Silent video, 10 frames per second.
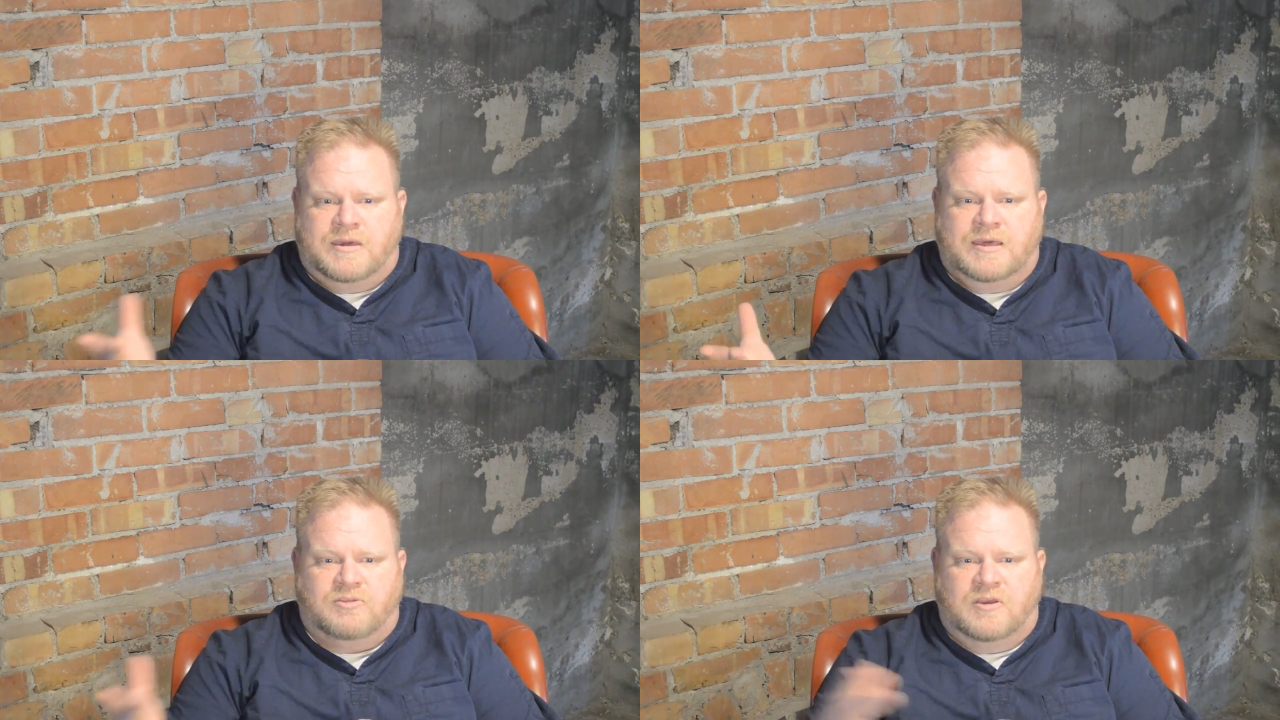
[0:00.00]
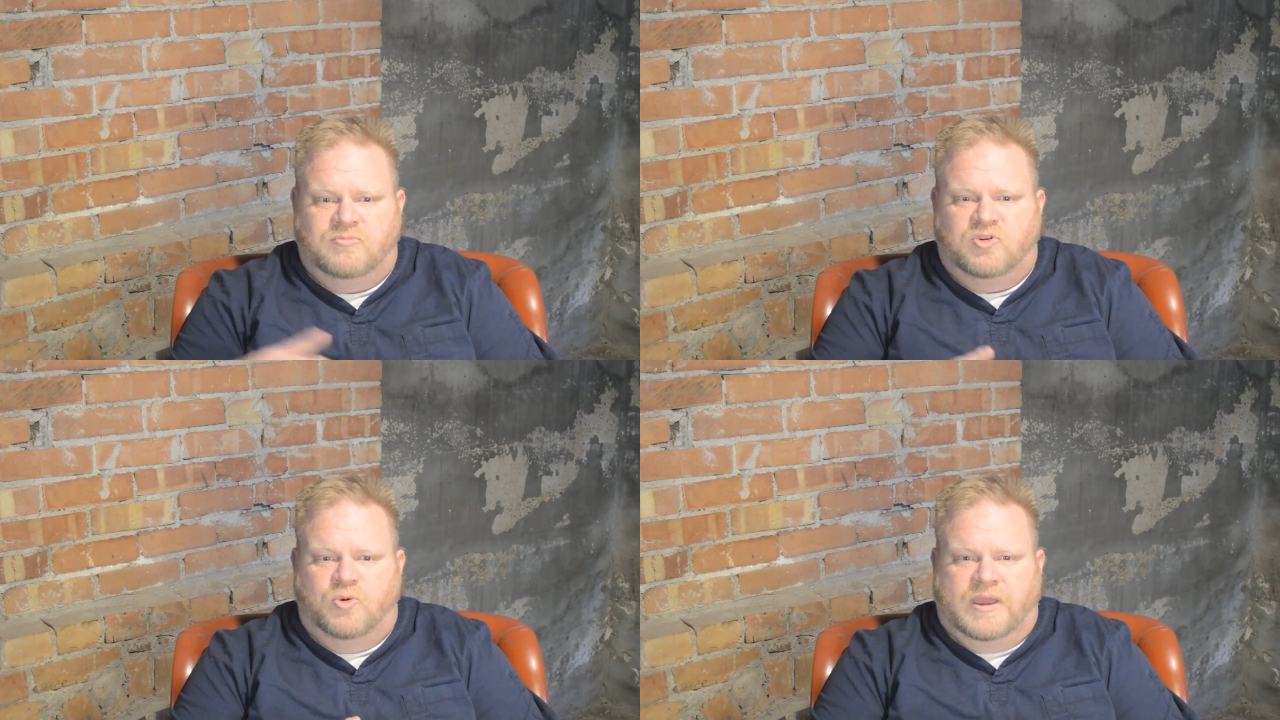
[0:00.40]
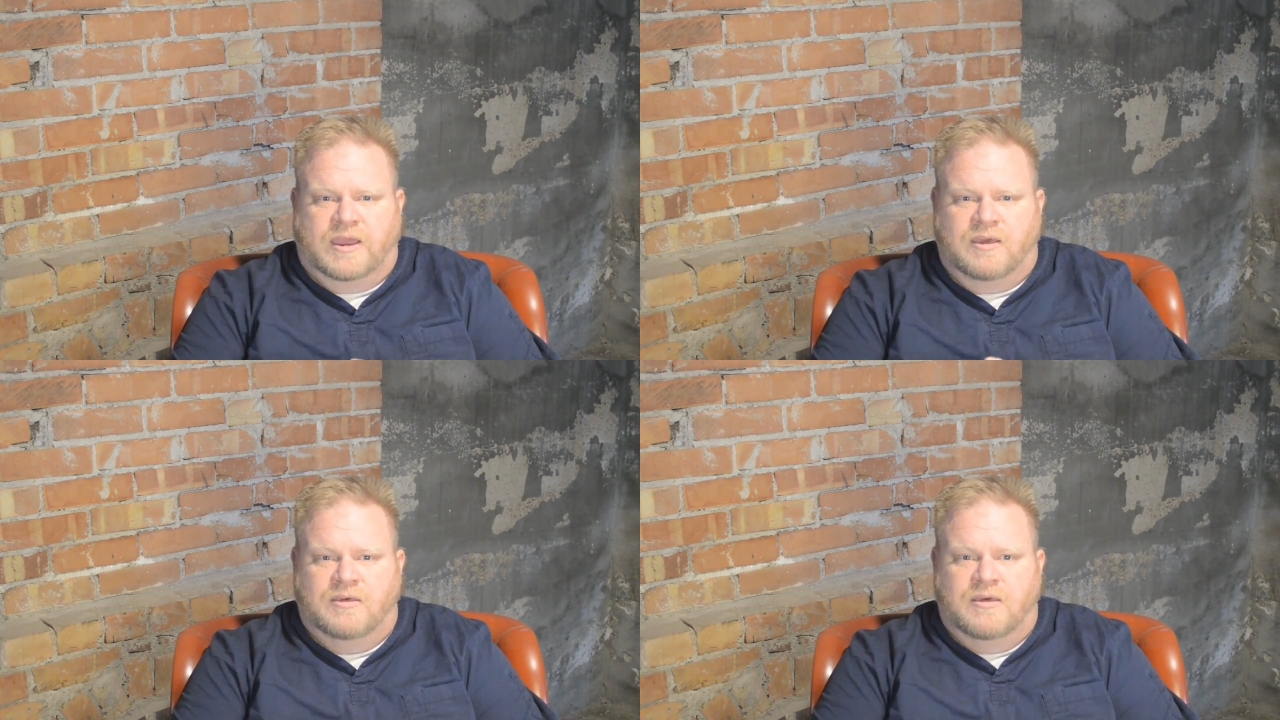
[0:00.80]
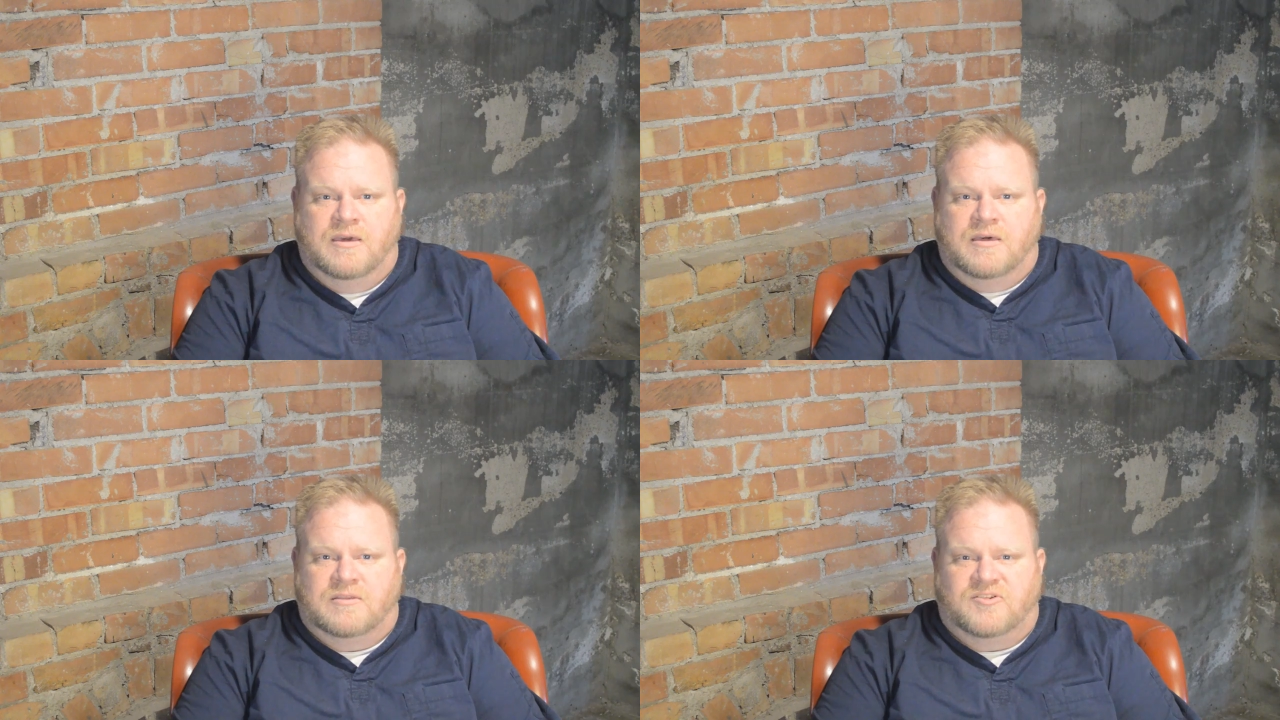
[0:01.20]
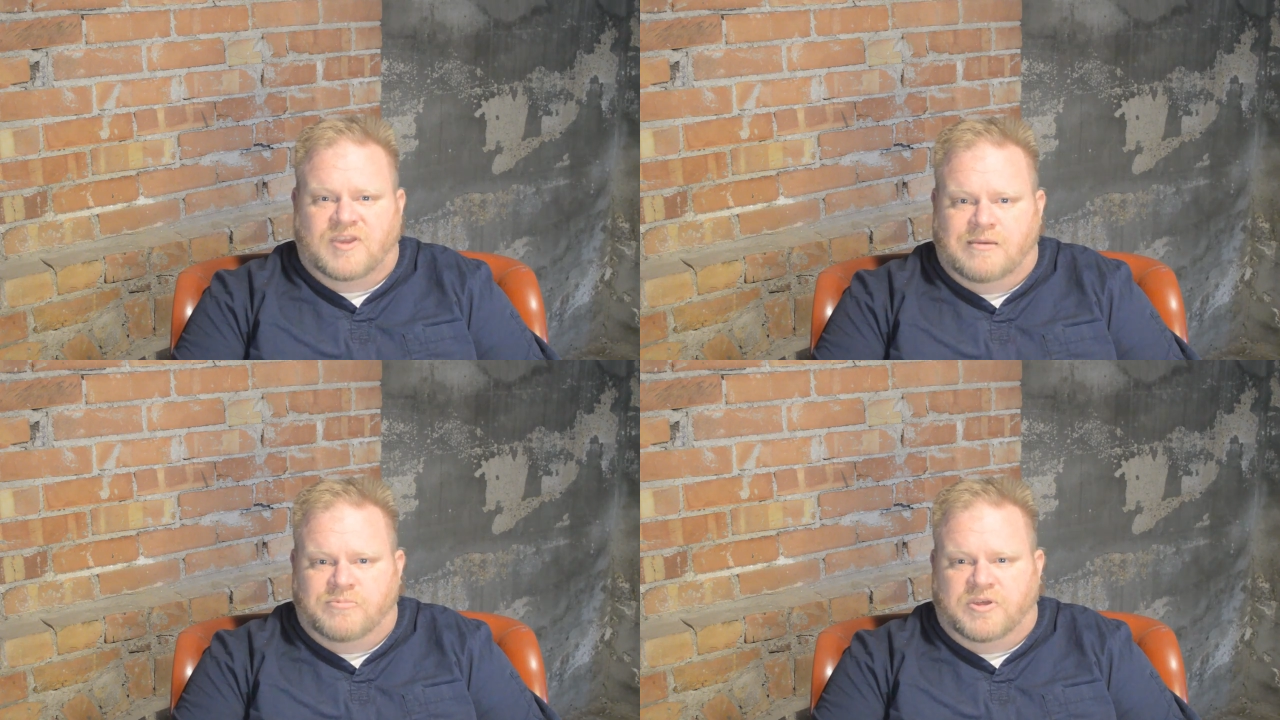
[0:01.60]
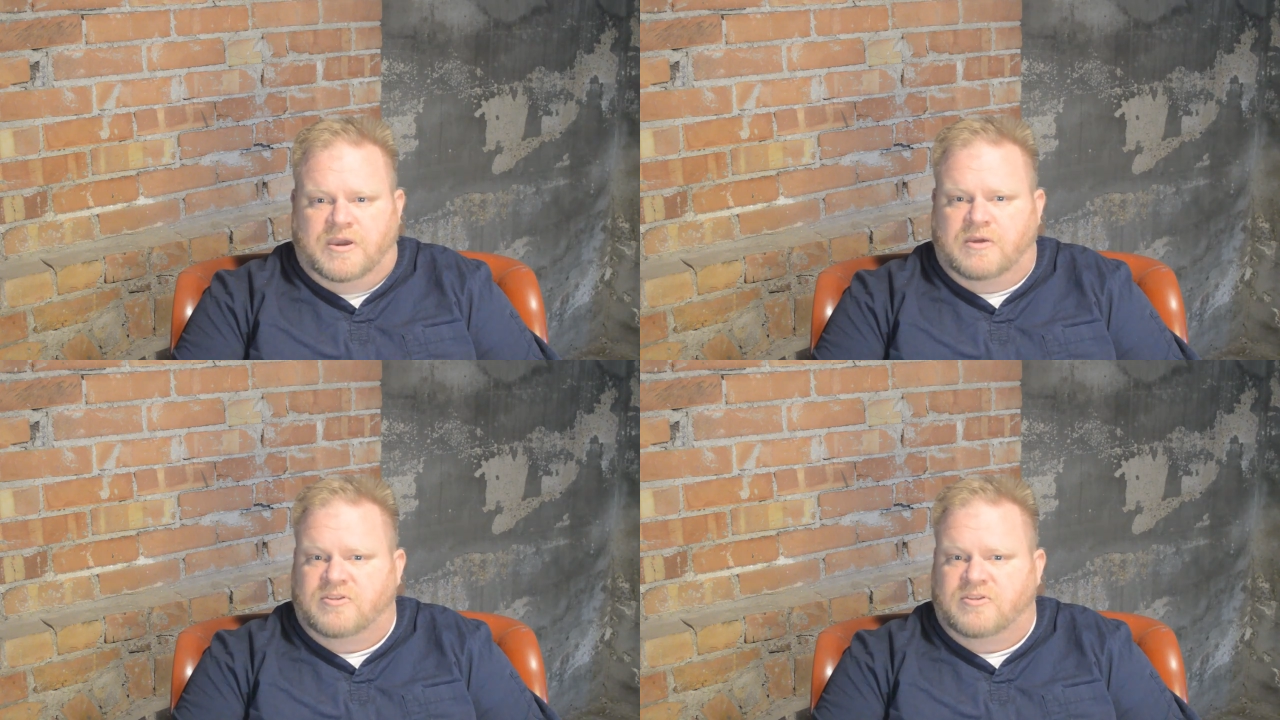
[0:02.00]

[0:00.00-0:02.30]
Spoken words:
get them doing the same thing,